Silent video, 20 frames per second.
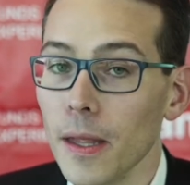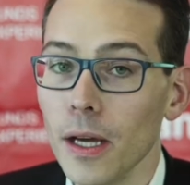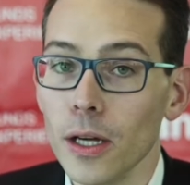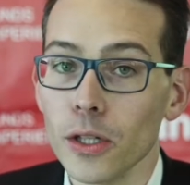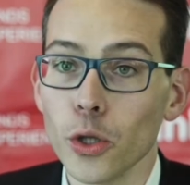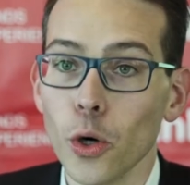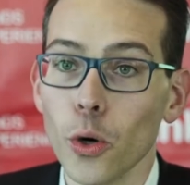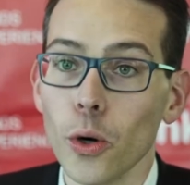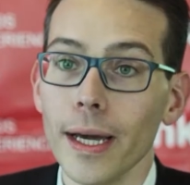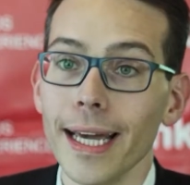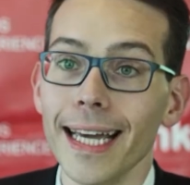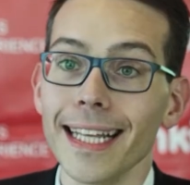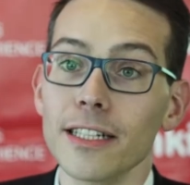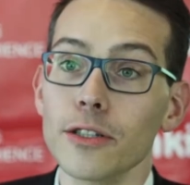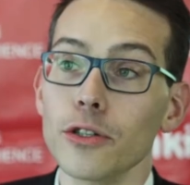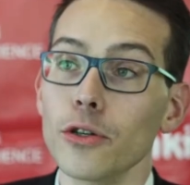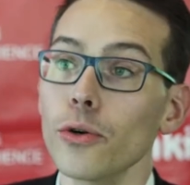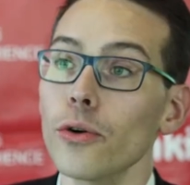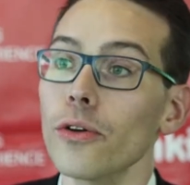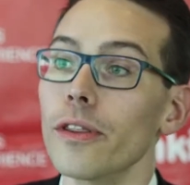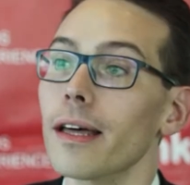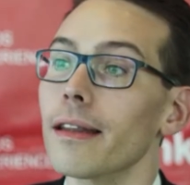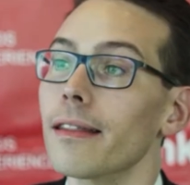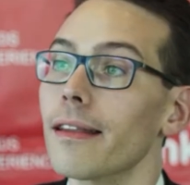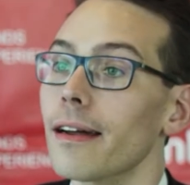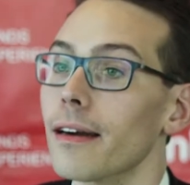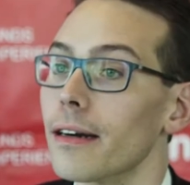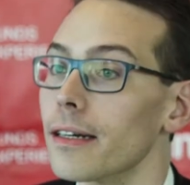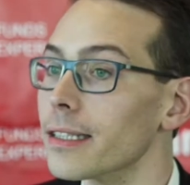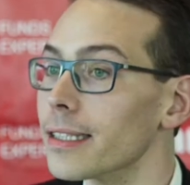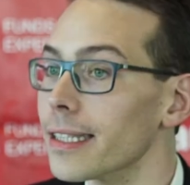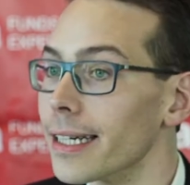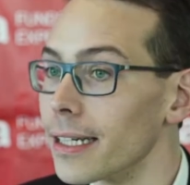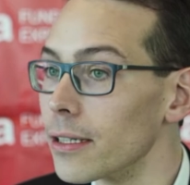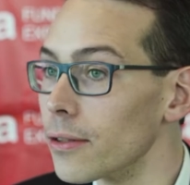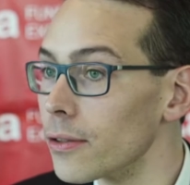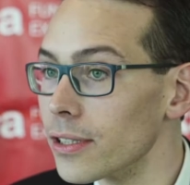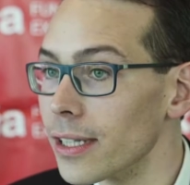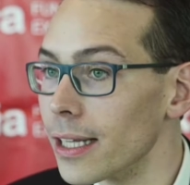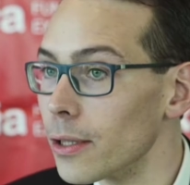So it's true that there are
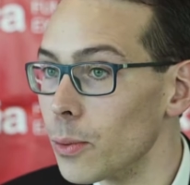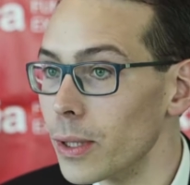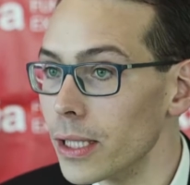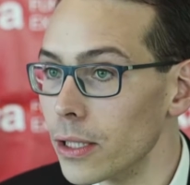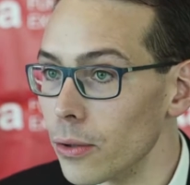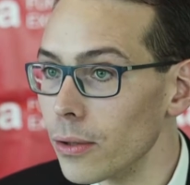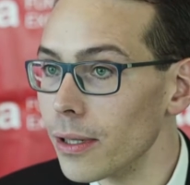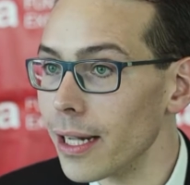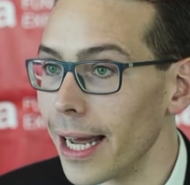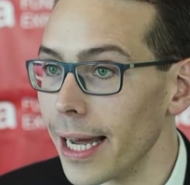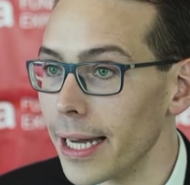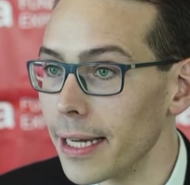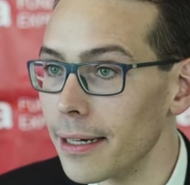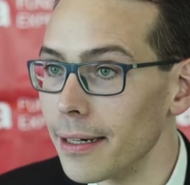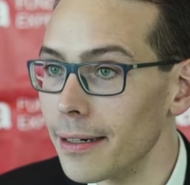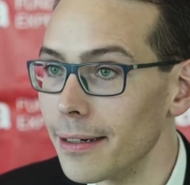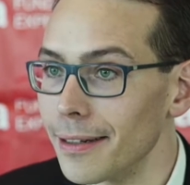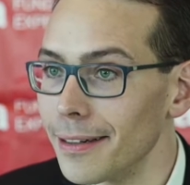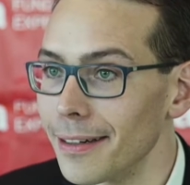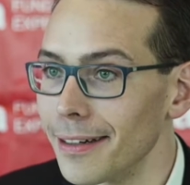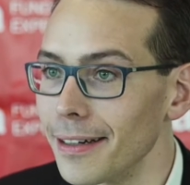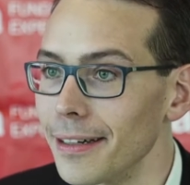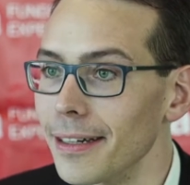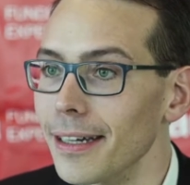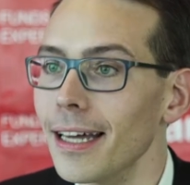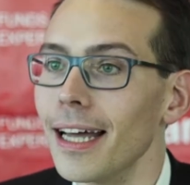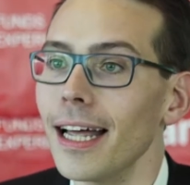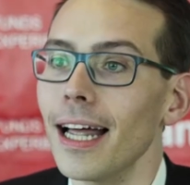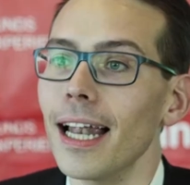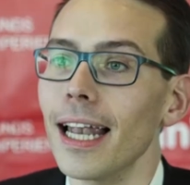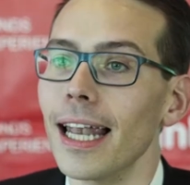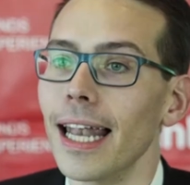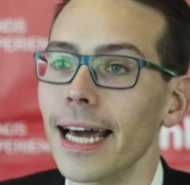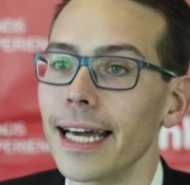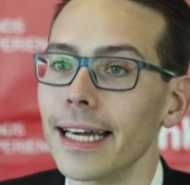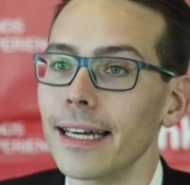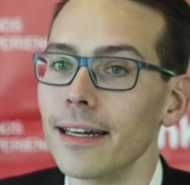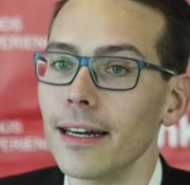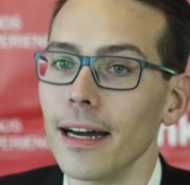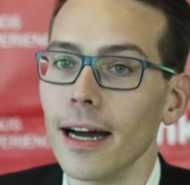sectors that we don't like
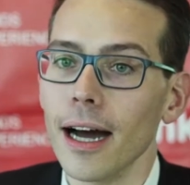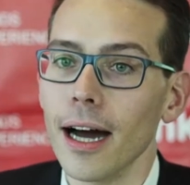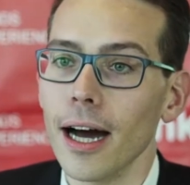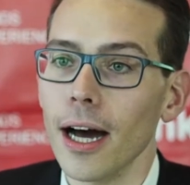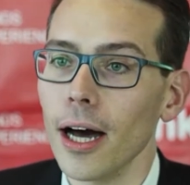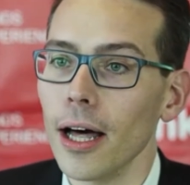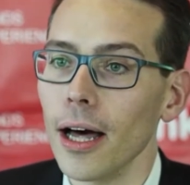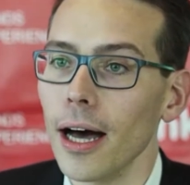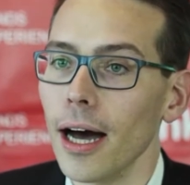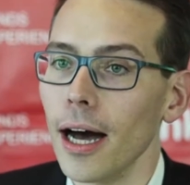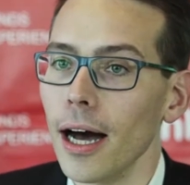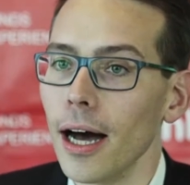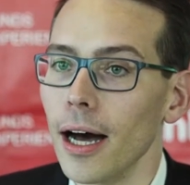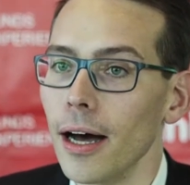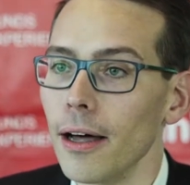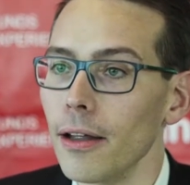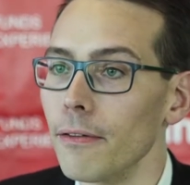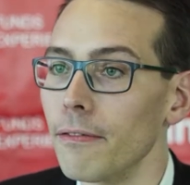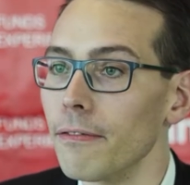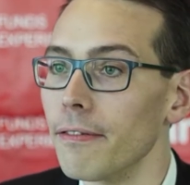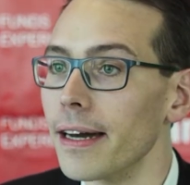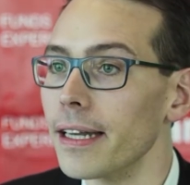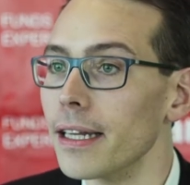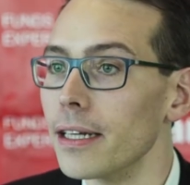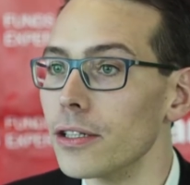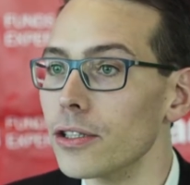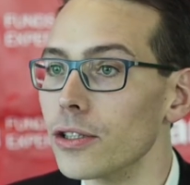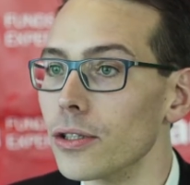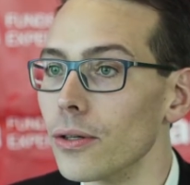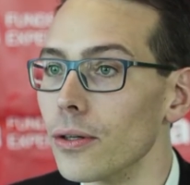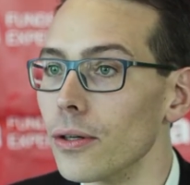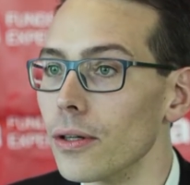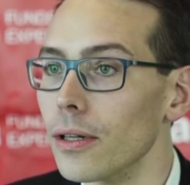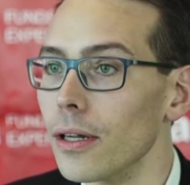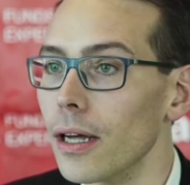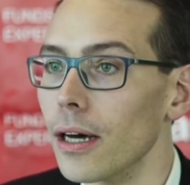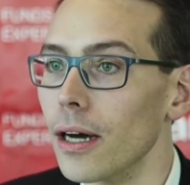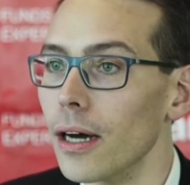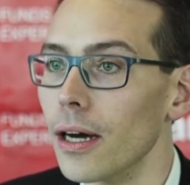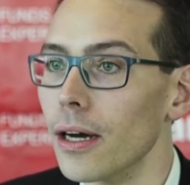the financial,
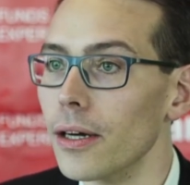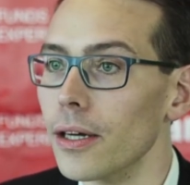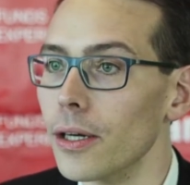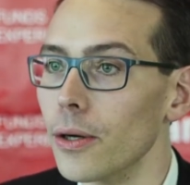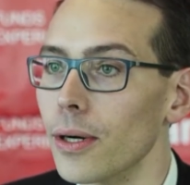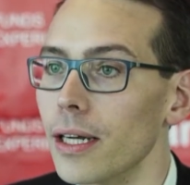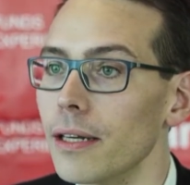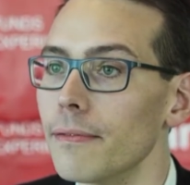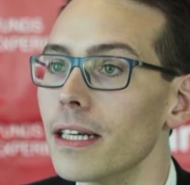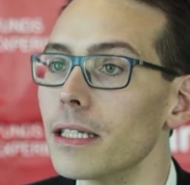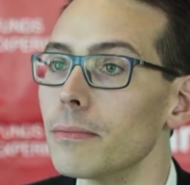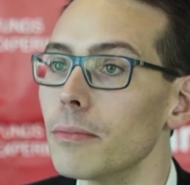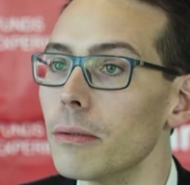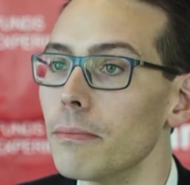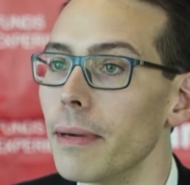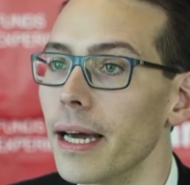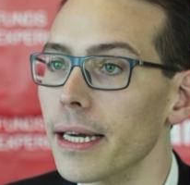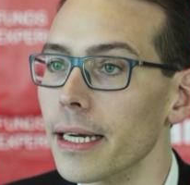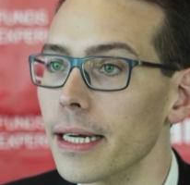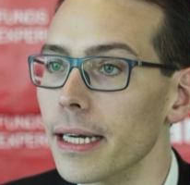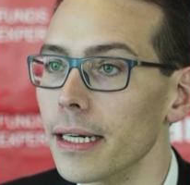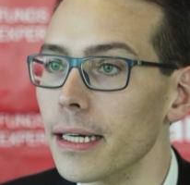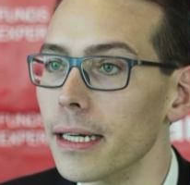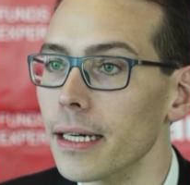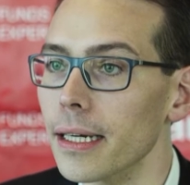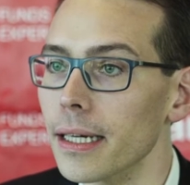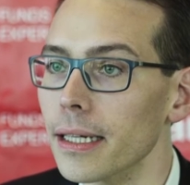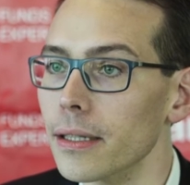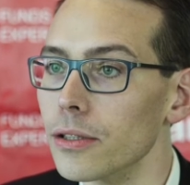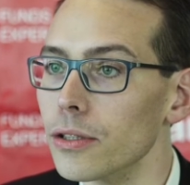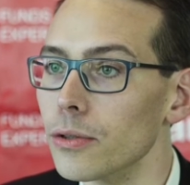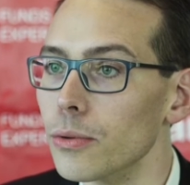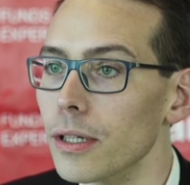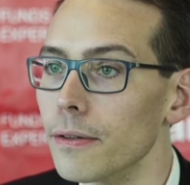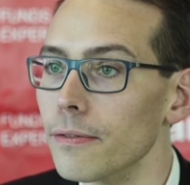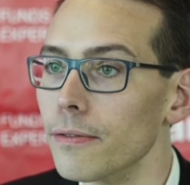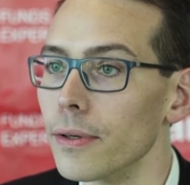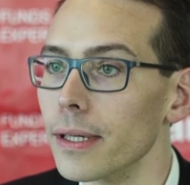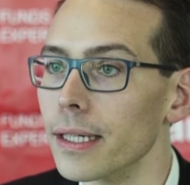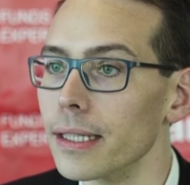investment banking industry,
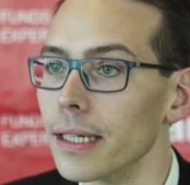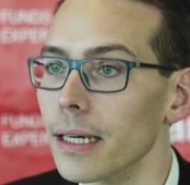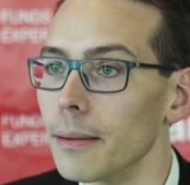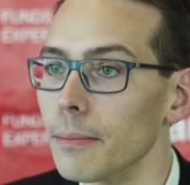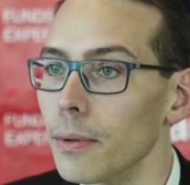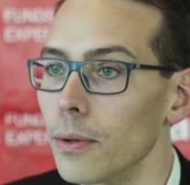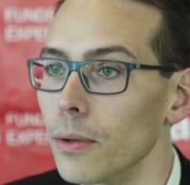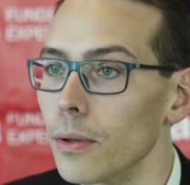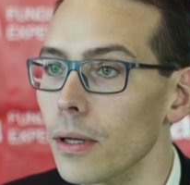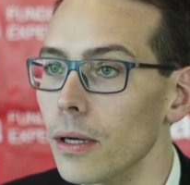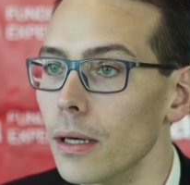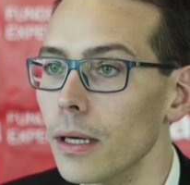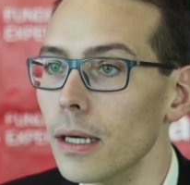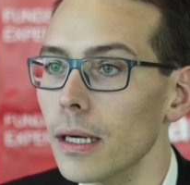for example,